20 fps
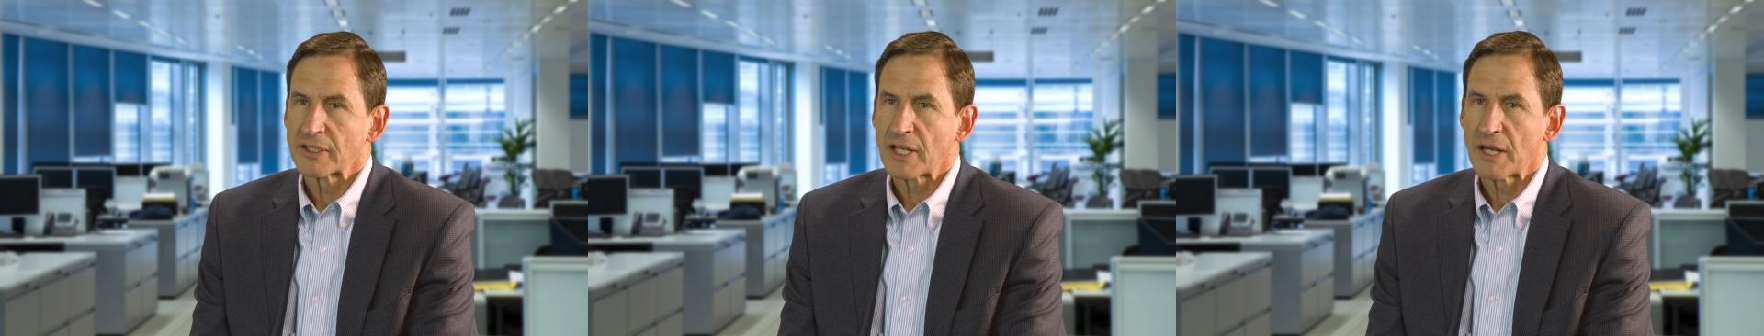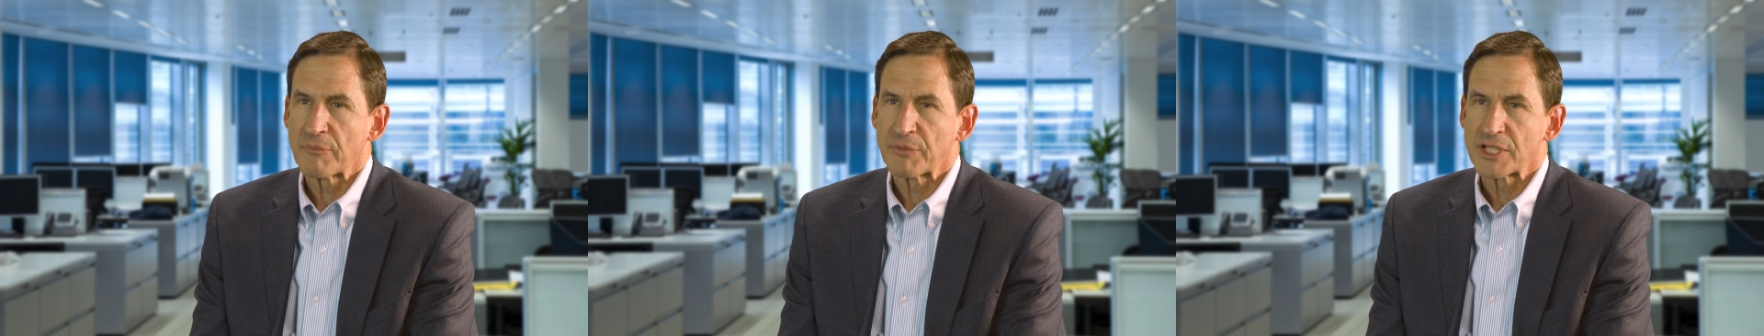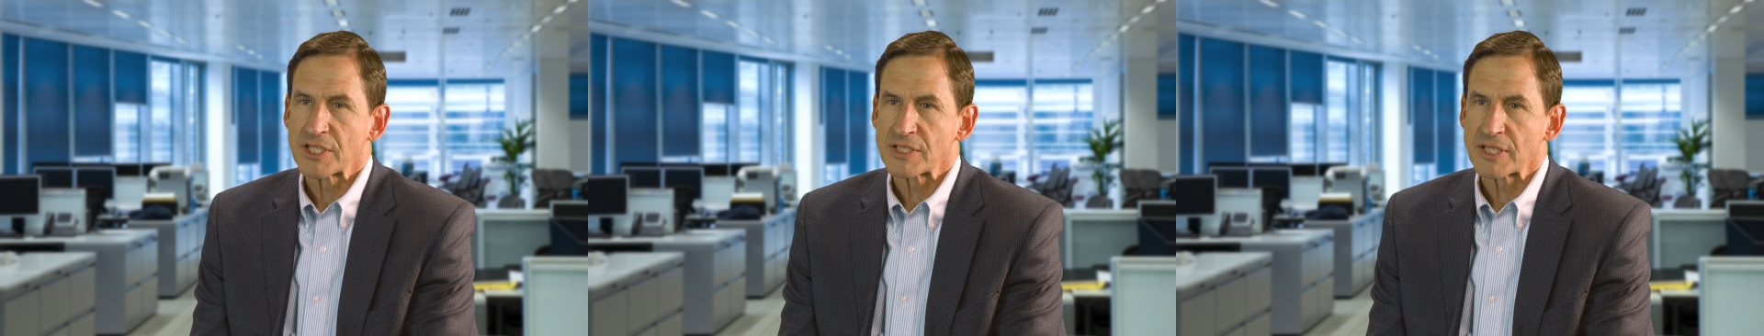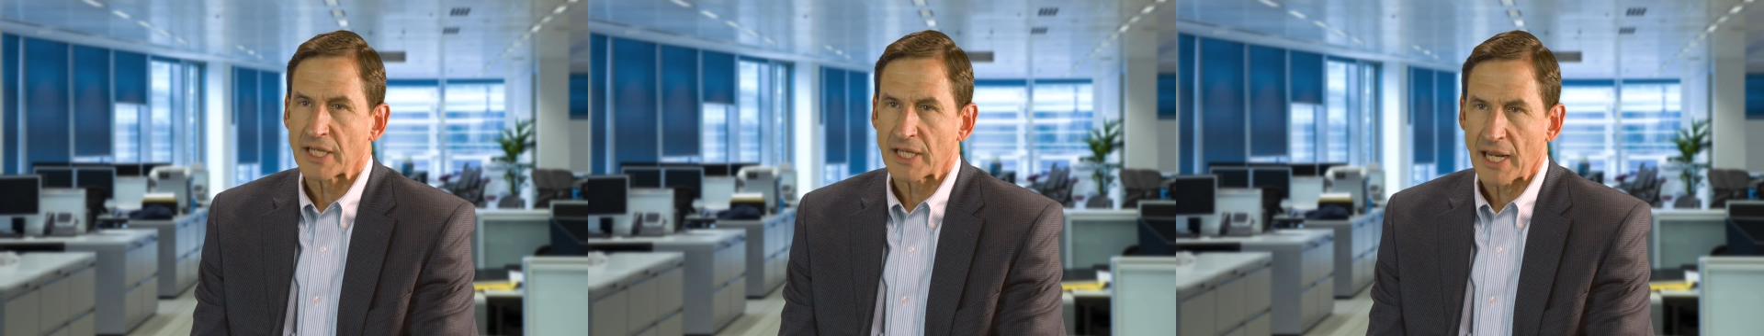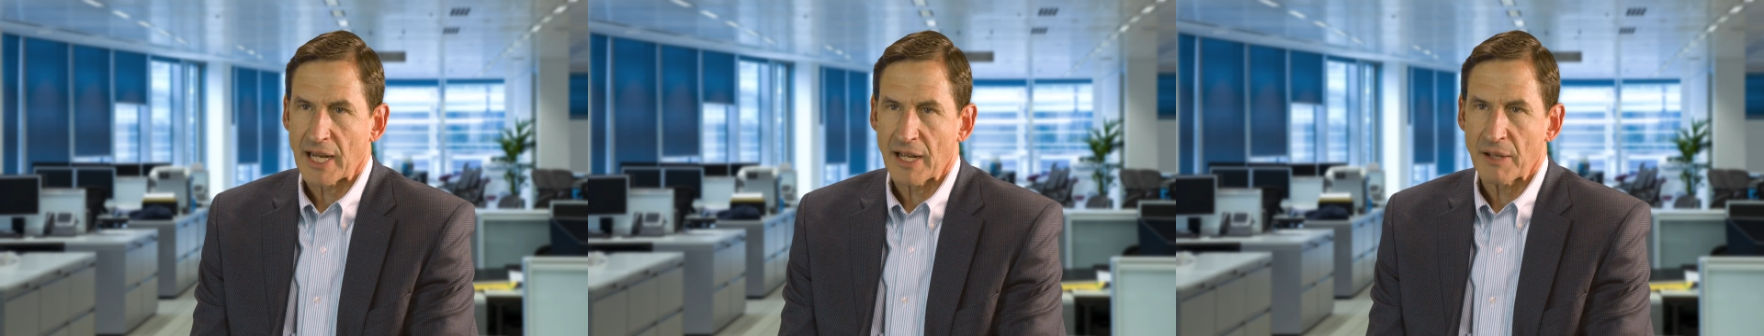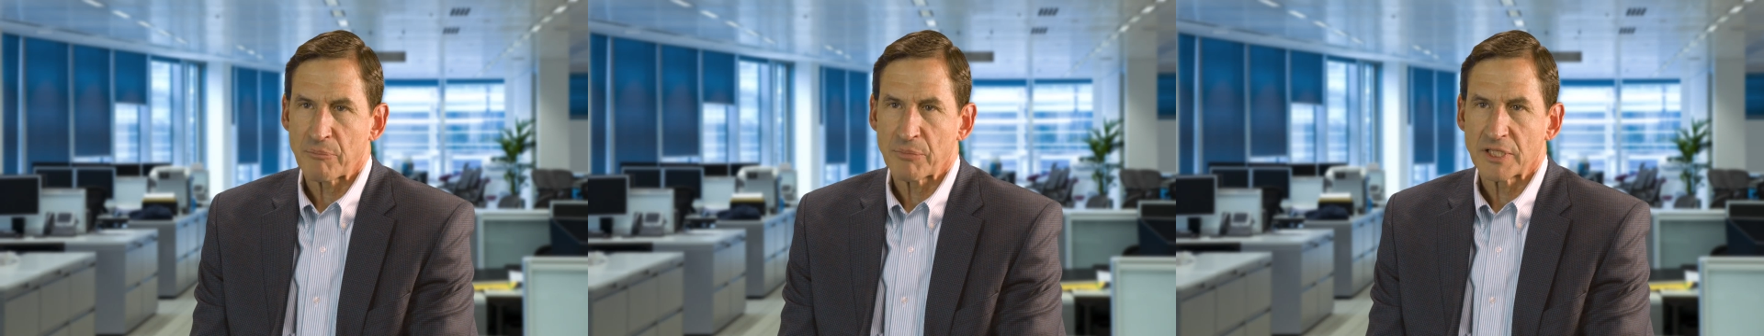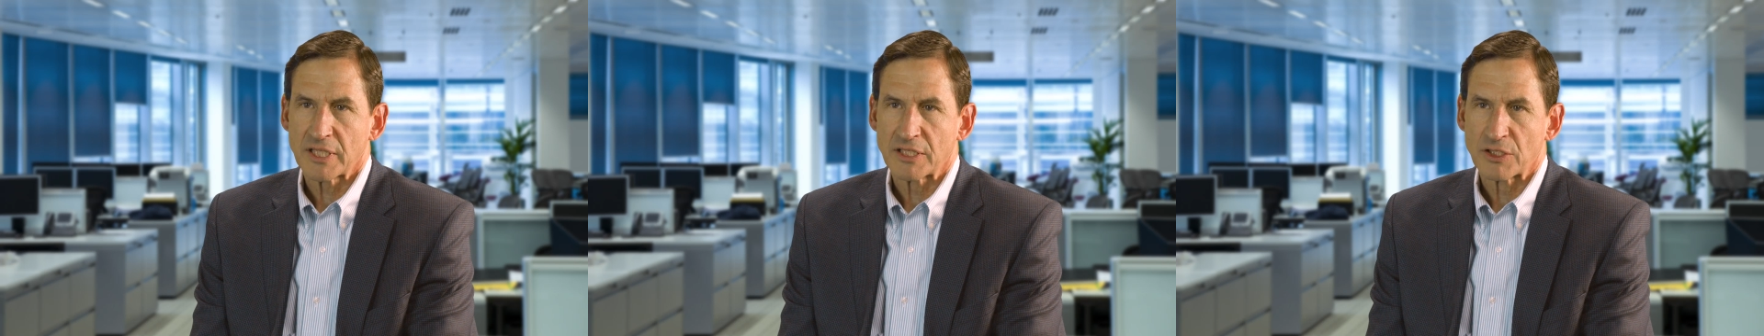companies like
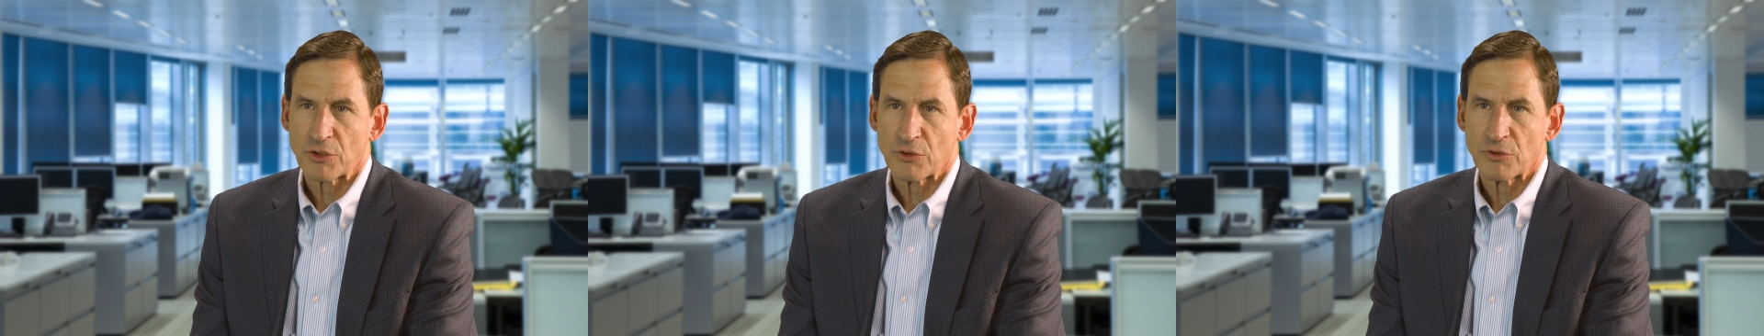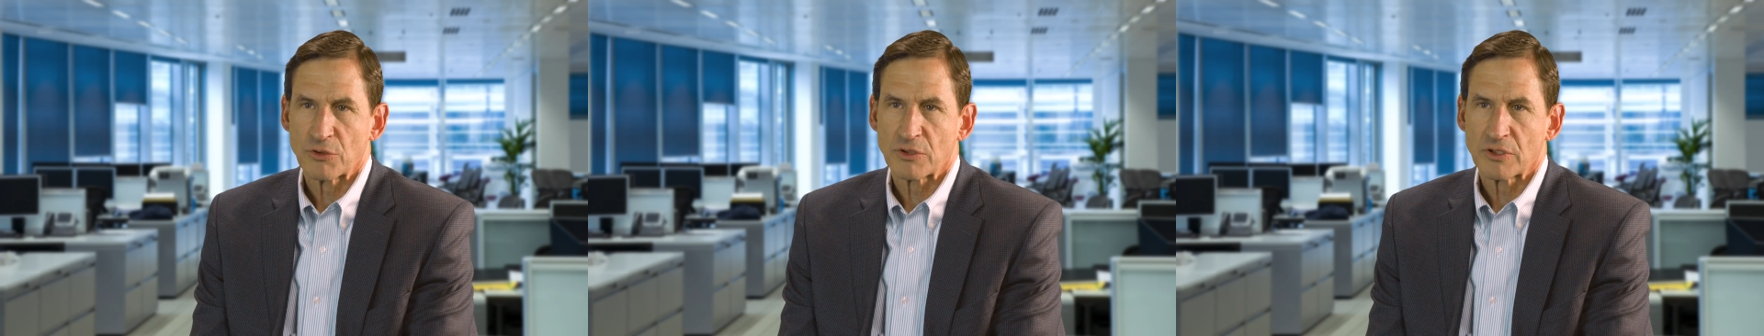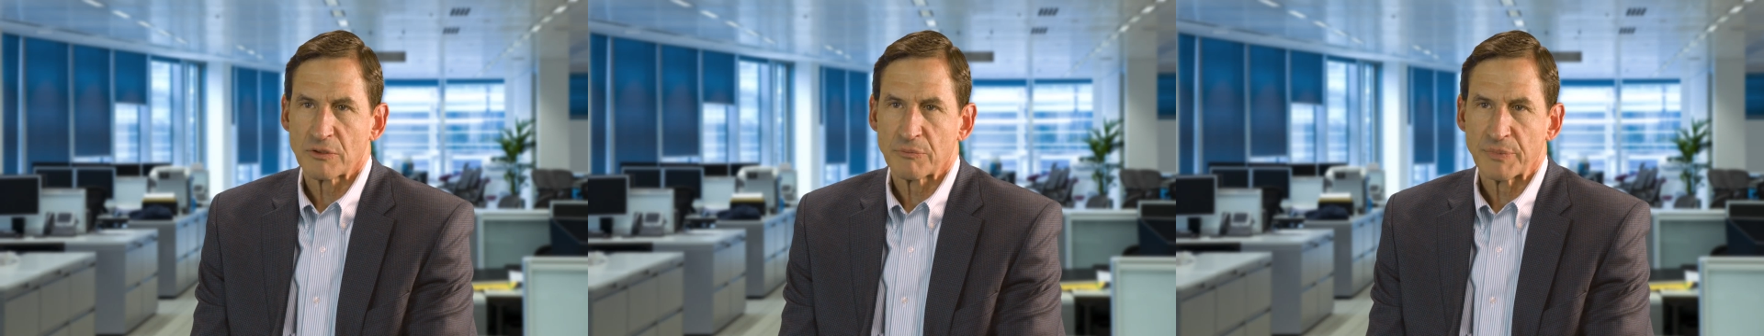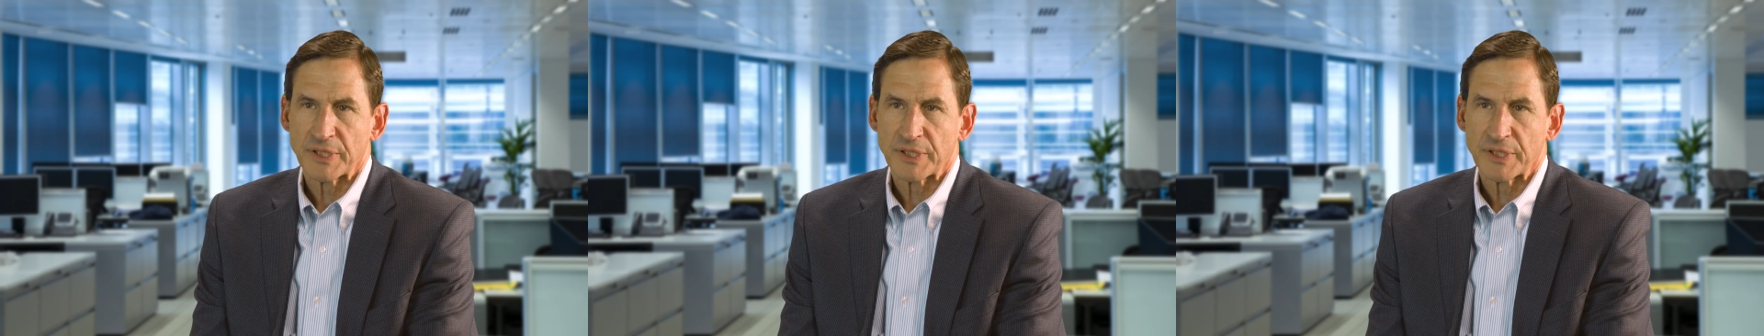Apple and Google,